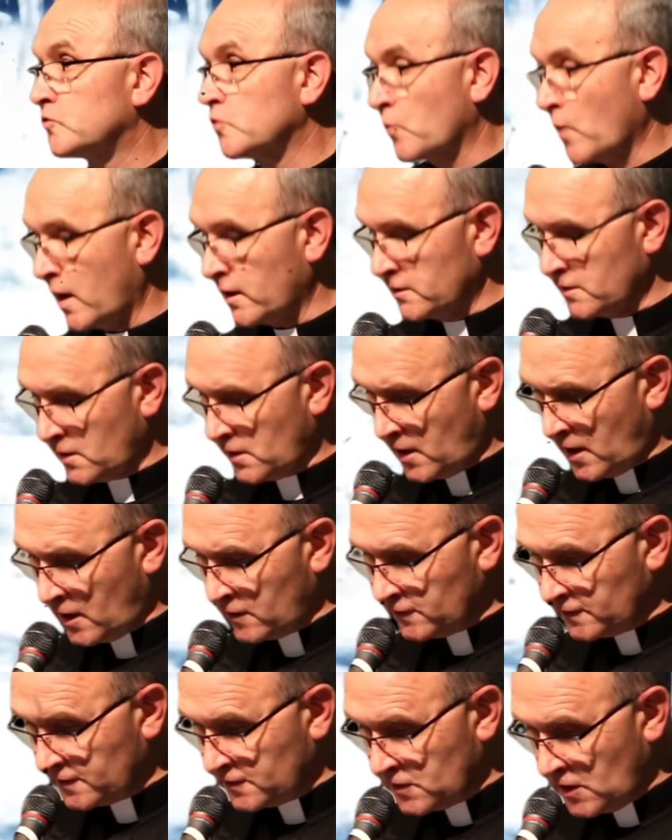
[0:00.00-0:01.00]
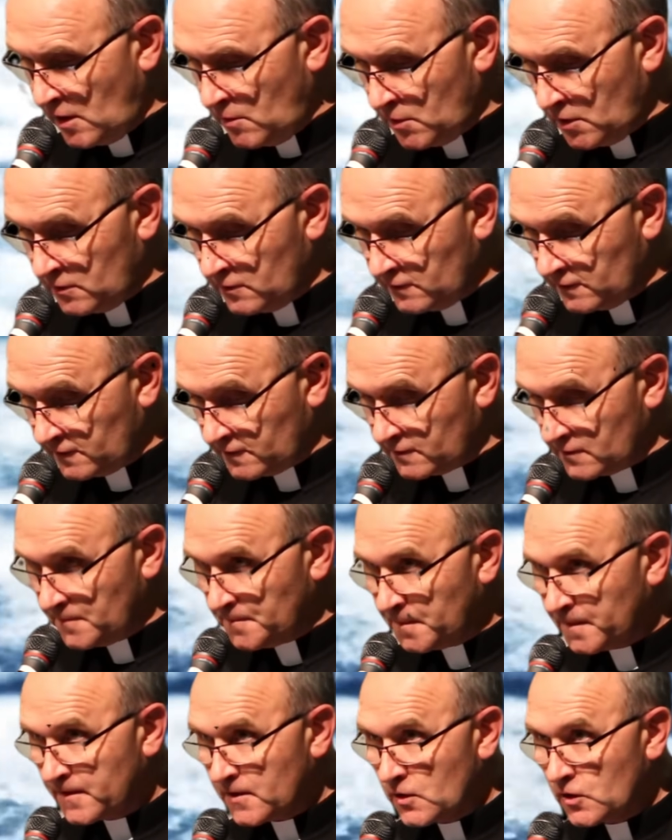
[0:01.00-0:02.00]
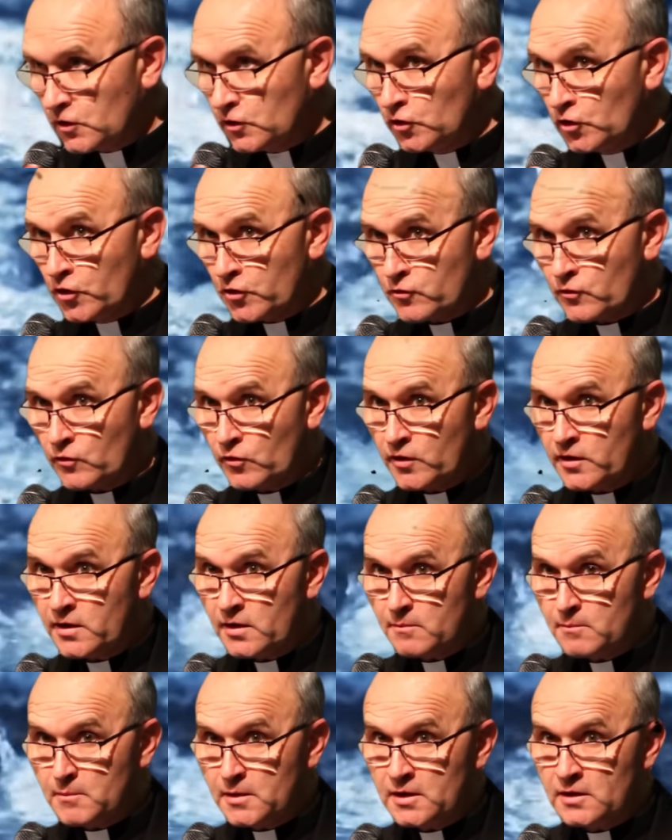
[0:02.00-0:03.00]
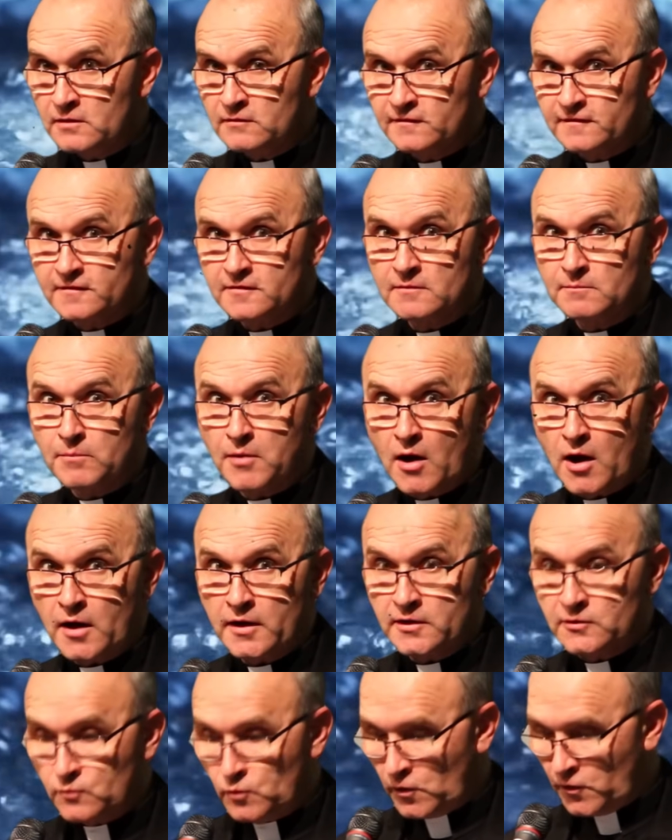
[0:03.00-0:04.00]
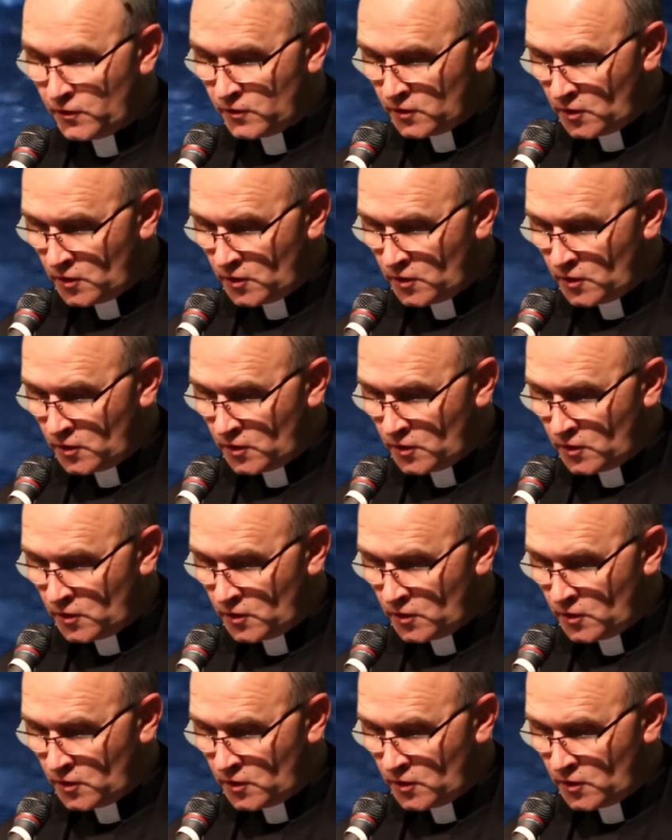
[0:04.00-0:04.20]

The Mannheim home on Maryland Avenue had been abandoned as a place